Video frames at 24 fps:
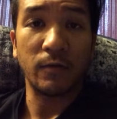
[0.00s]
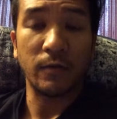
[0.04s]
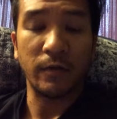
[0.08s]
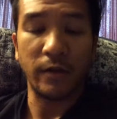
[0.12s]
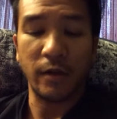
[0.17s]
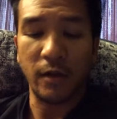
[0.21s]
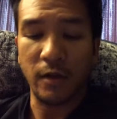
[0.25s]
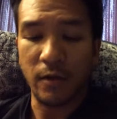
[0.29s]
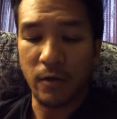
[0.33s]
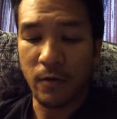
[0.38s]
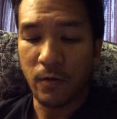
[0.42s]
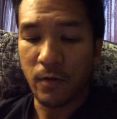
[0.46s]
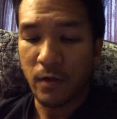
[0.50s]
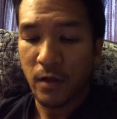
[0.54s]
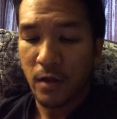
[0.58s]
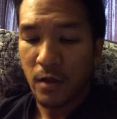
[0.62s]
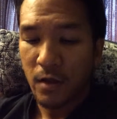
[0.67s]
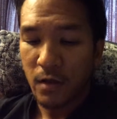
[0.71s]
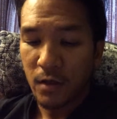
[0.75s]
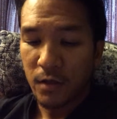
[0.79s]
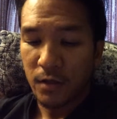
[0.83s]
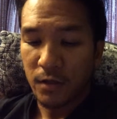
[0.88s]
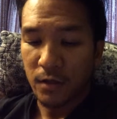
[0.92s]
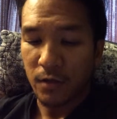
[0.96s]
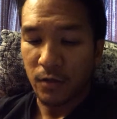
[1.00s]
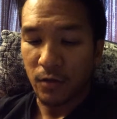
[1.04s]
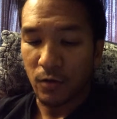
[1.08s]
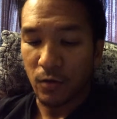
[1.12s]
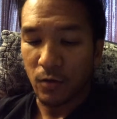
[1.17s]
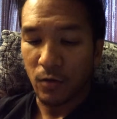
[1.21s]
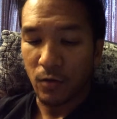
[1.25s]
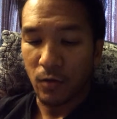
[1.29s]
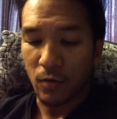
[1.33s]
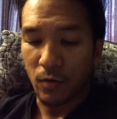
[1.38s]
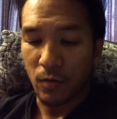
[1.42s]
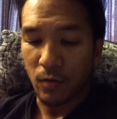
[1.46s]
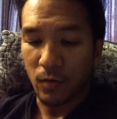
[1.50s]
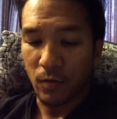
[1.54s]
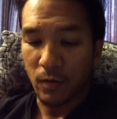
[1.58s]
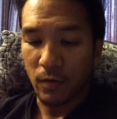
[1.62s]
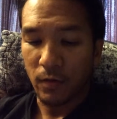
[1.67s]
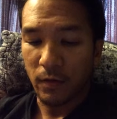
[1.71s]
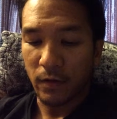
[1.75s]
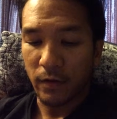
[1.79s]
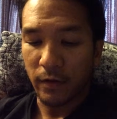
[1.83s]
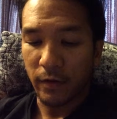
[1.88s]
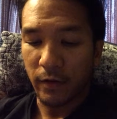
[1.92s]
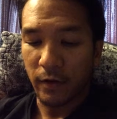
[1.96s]
You know, so
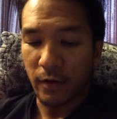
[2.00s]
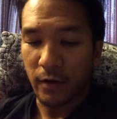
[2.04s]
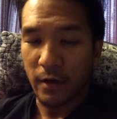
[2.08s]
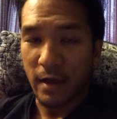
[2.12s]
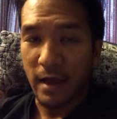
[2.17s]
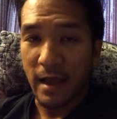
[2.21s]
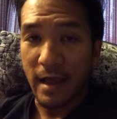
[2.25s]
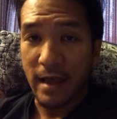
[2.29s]
I